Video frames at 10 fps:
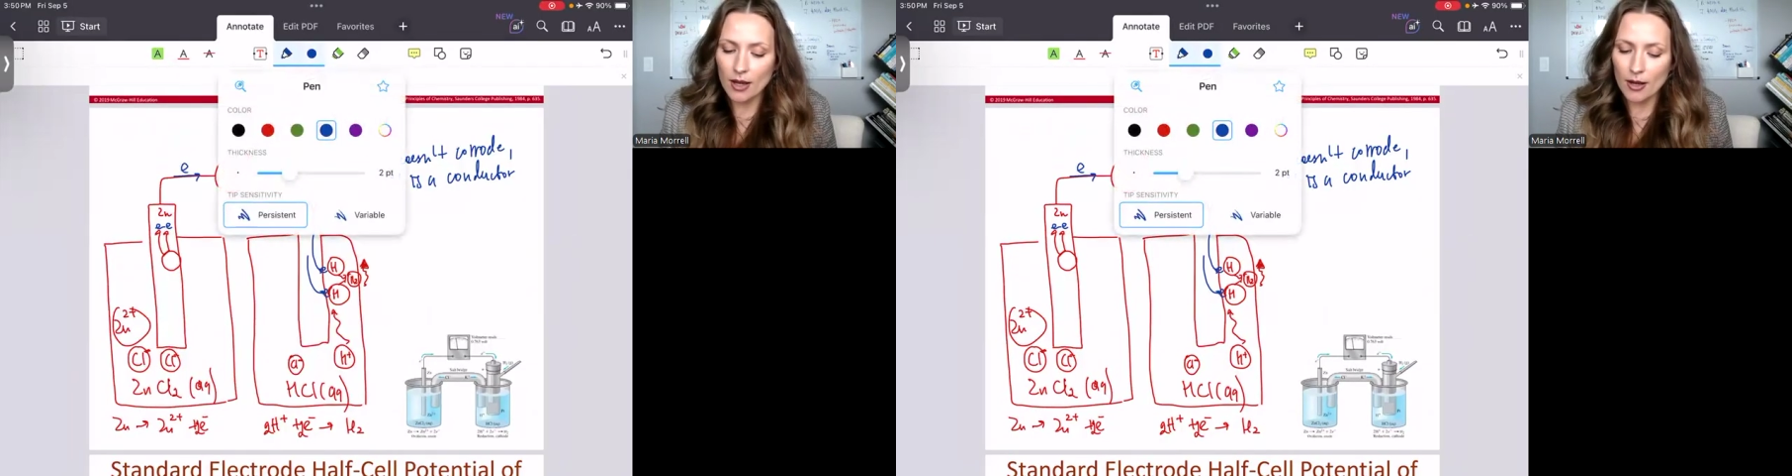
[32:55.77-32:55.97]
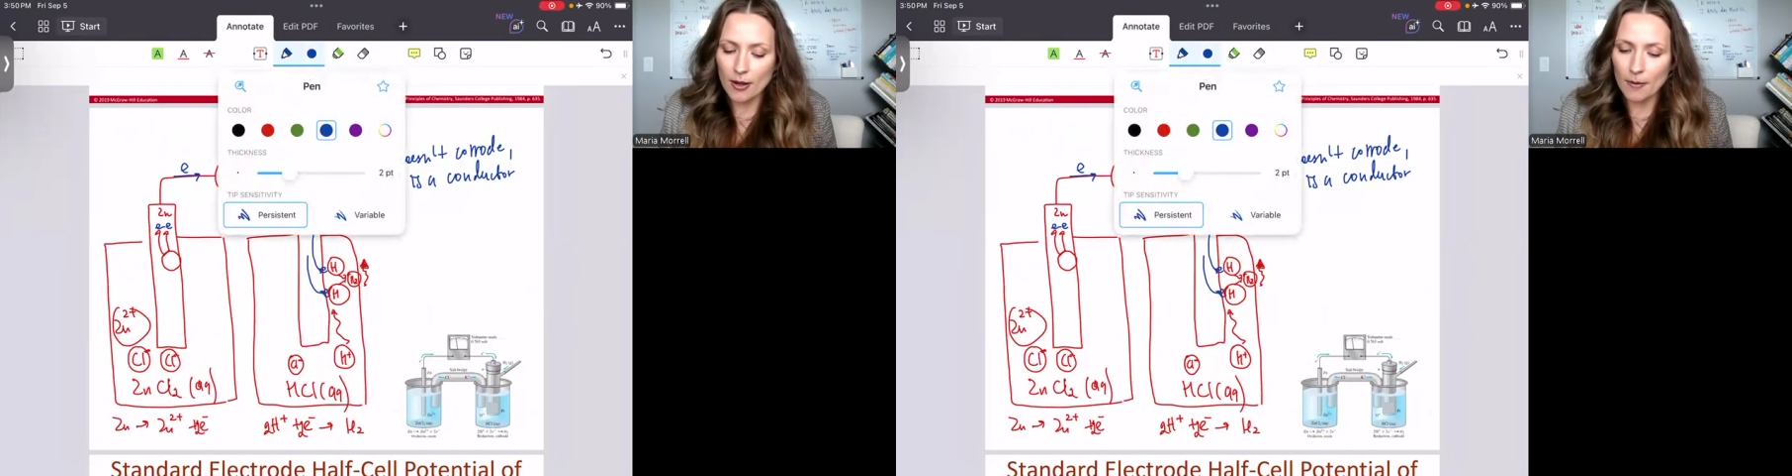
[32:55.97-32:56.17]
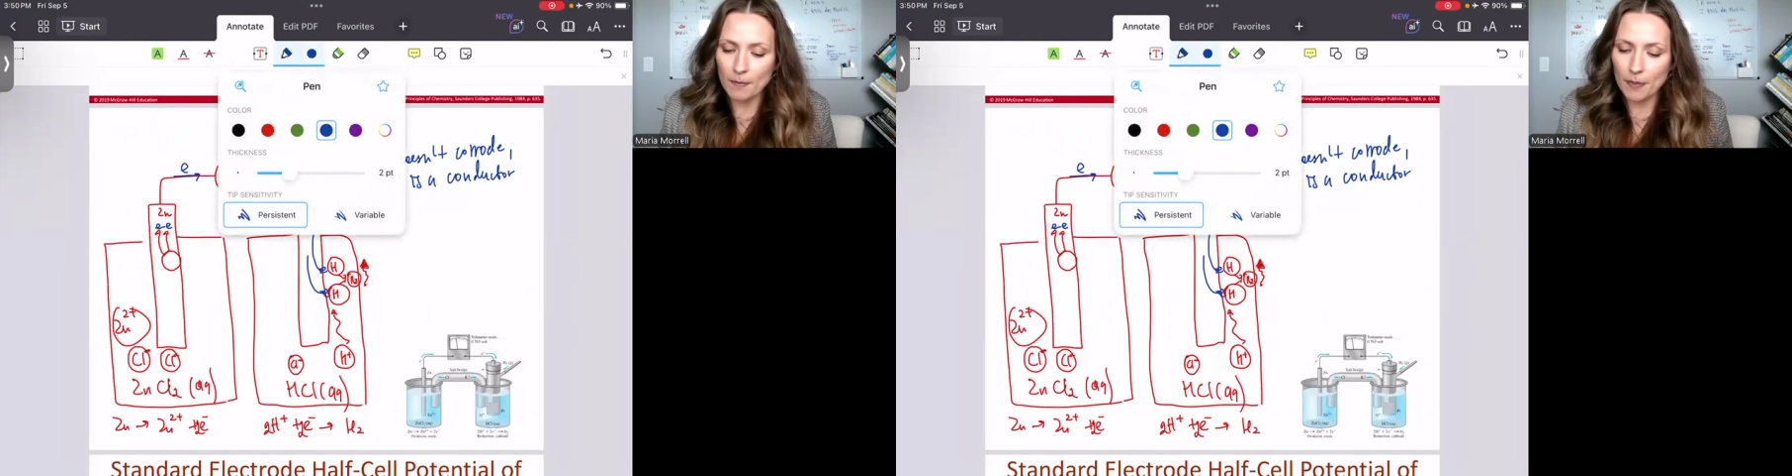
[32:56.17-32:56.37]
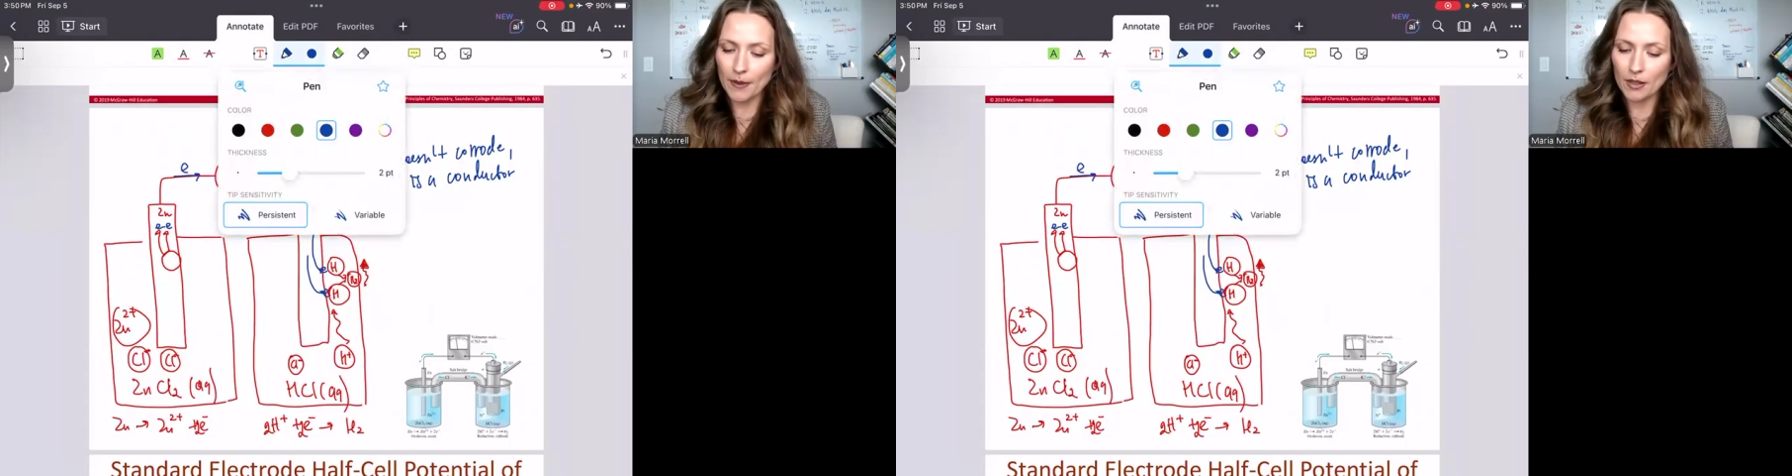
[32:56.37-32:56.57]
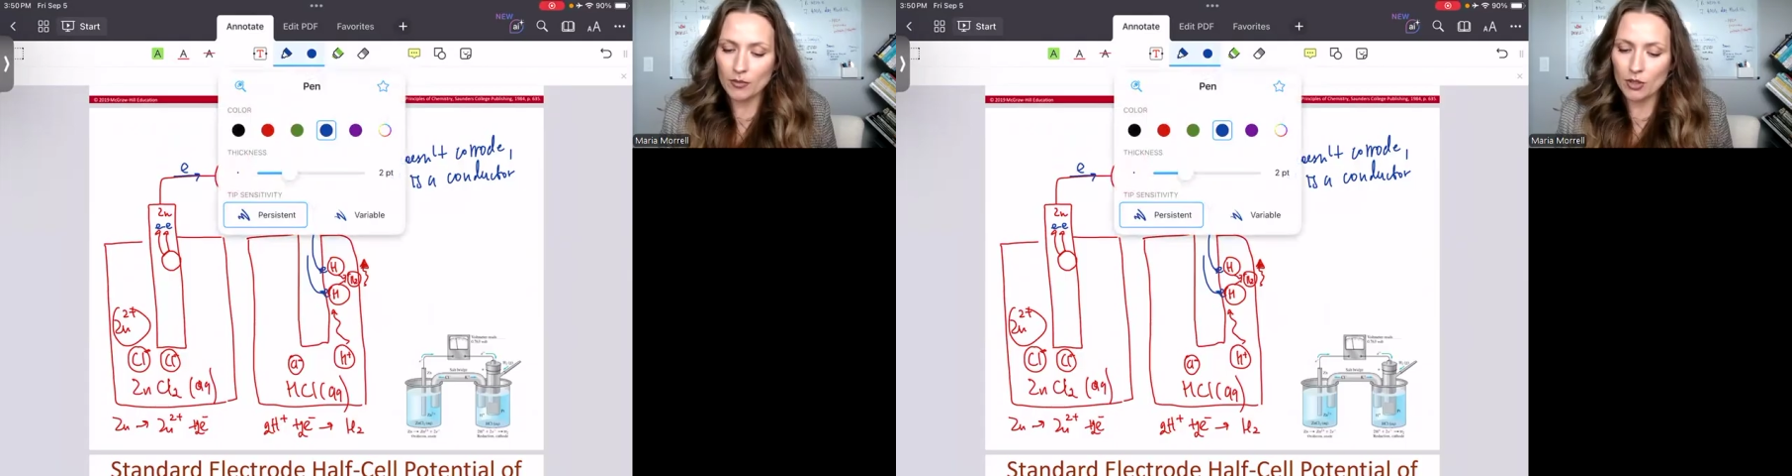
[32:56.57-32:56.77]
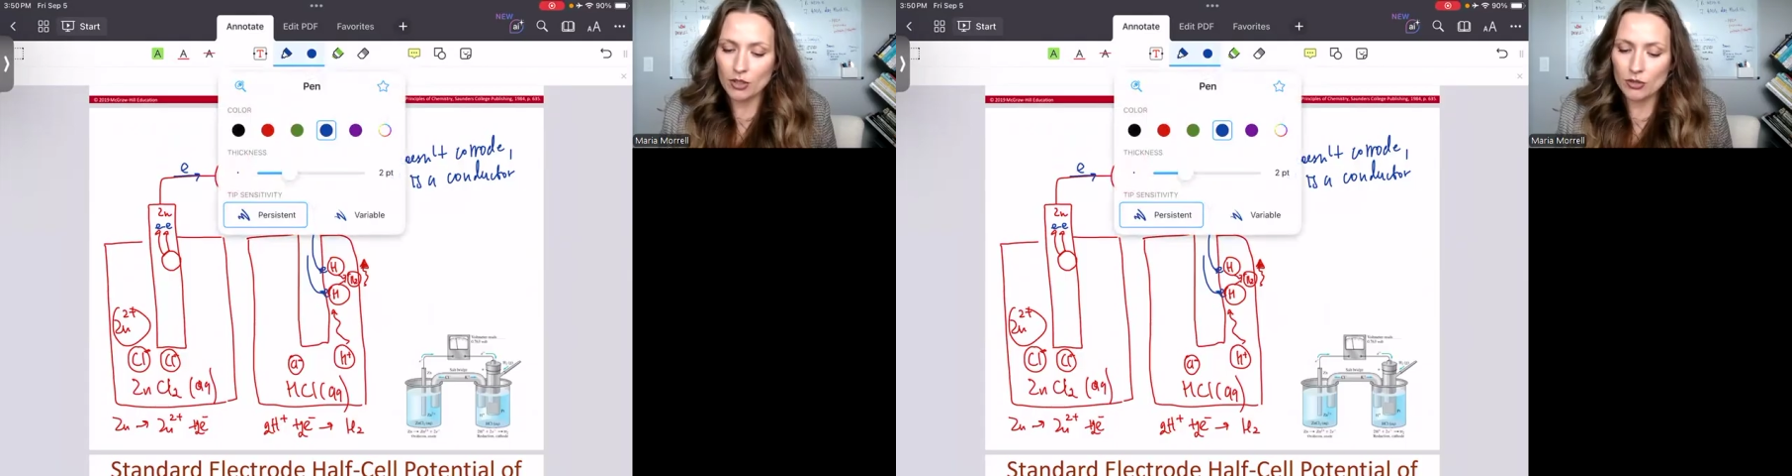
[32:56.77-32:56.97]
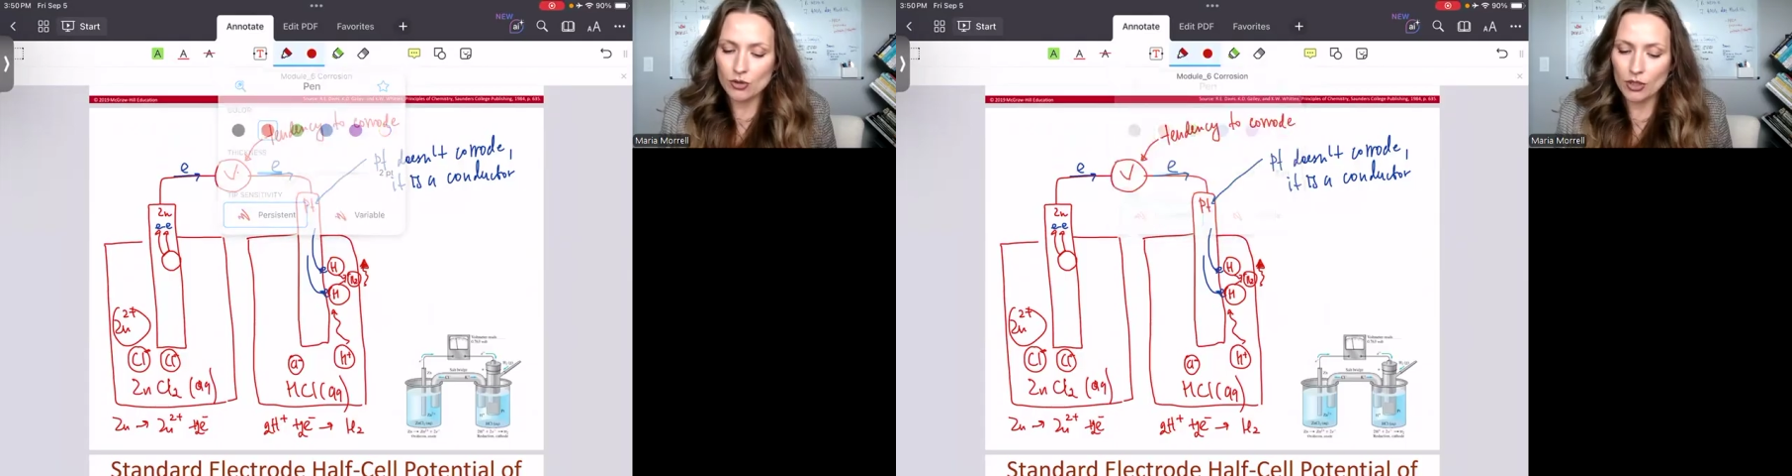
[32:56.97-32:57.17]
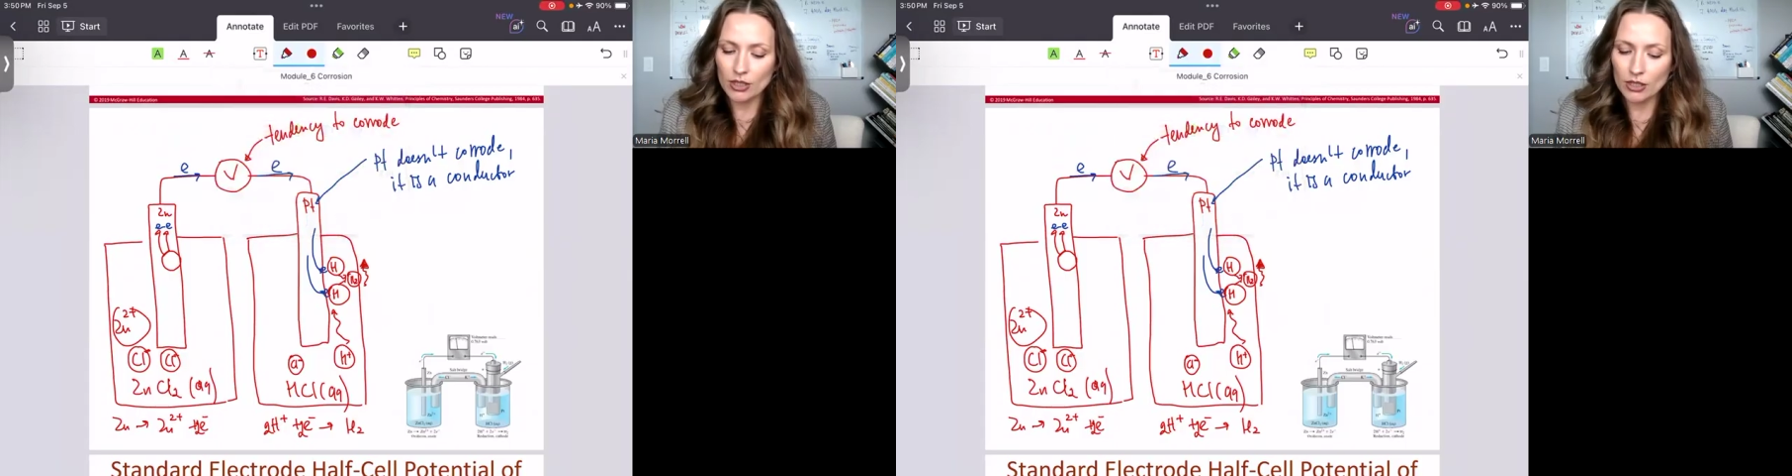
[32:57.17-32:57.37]
and I'm gonna
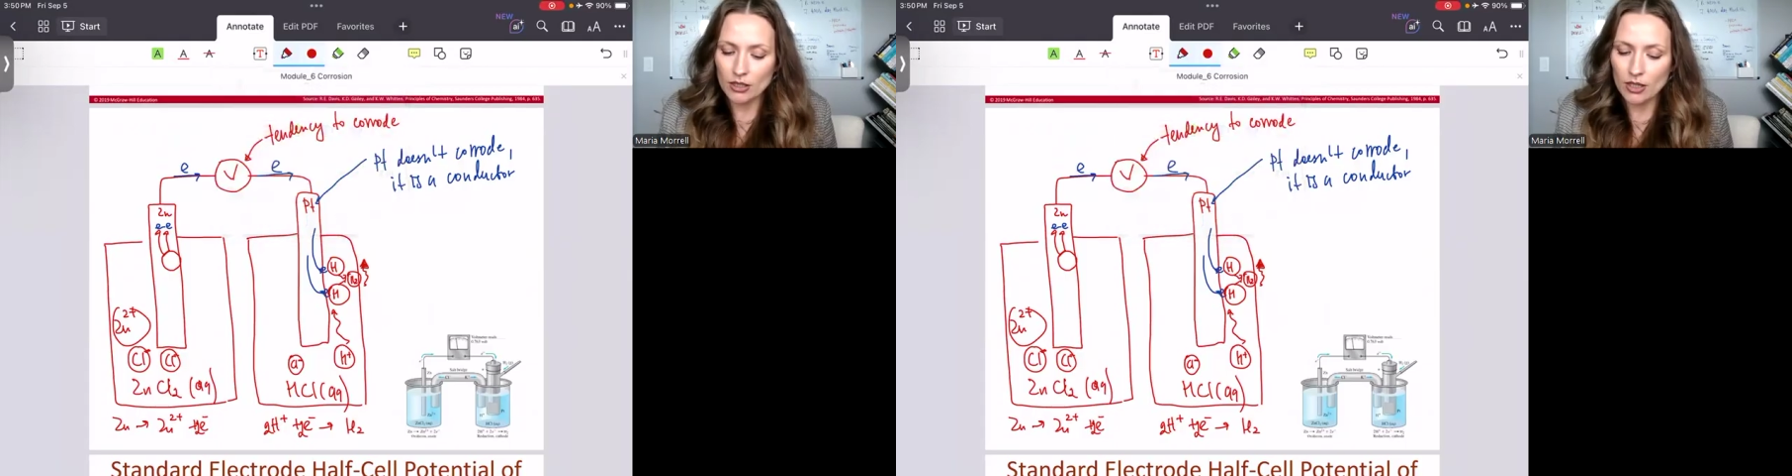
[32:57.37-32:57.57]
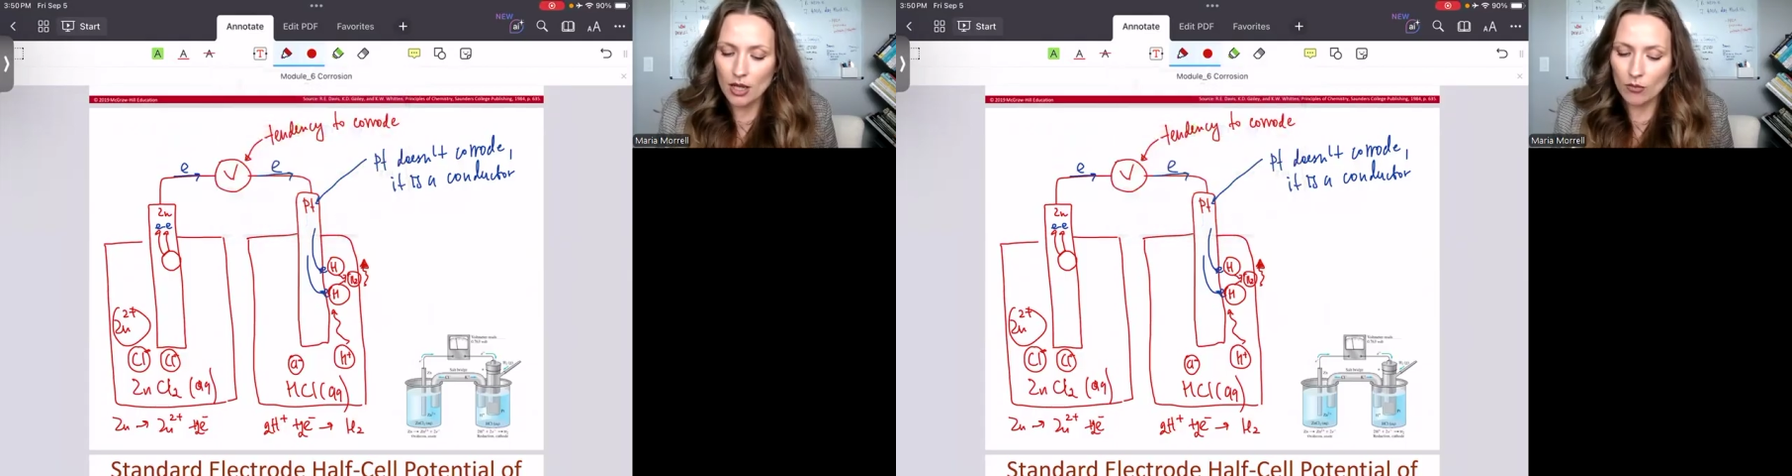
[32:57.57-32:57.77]
draw it here,